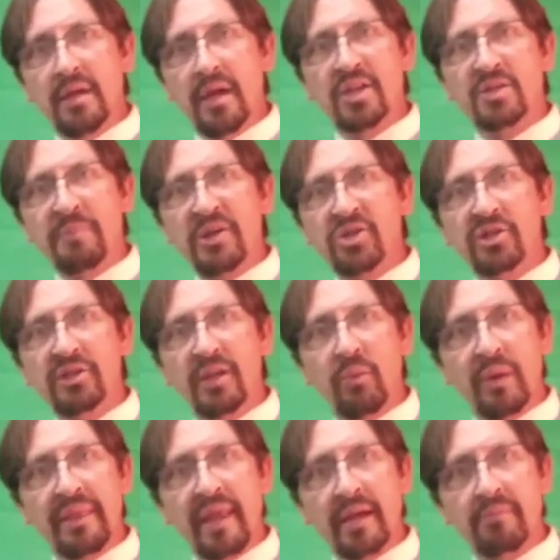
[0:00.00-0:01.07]
Especially
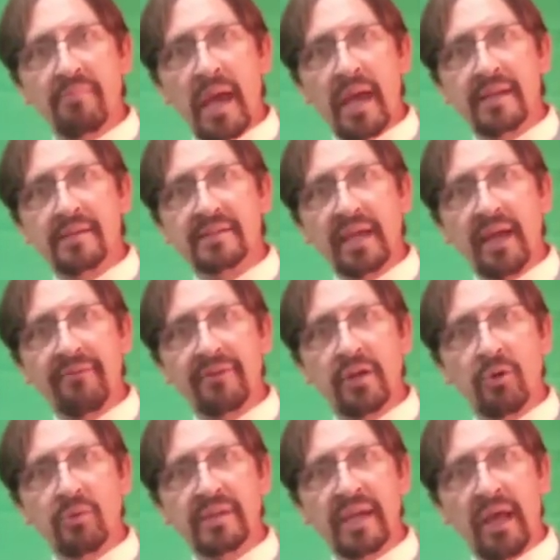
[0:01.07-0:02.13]
when that man is Kevin
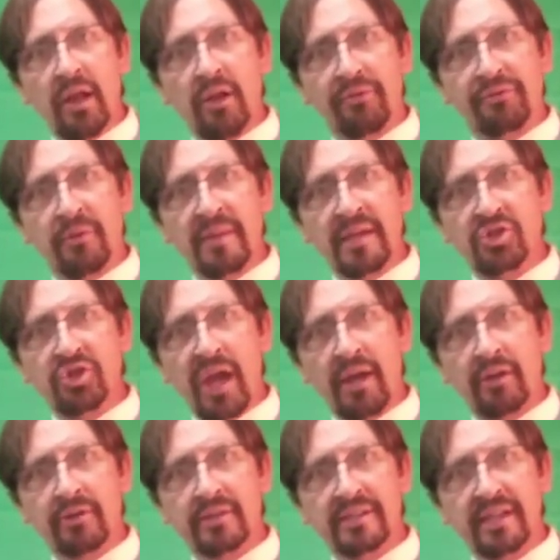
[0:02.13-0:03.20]
O'Dell from the
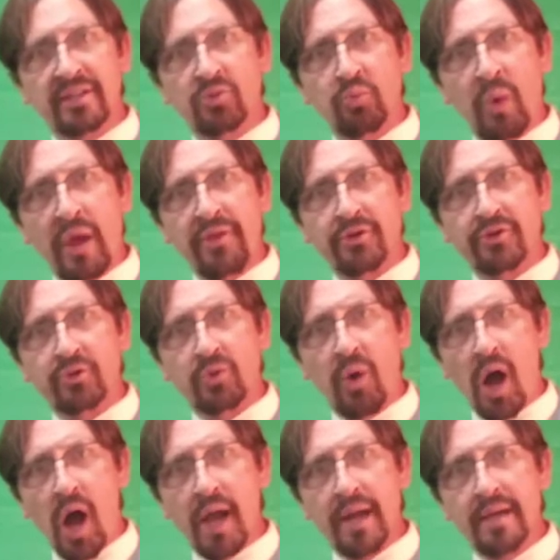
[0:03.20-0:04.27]
Channel 6 Weather
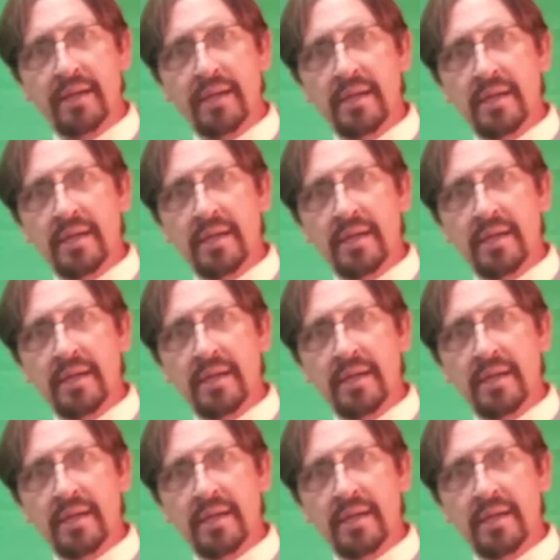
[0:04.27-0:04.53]
Squad.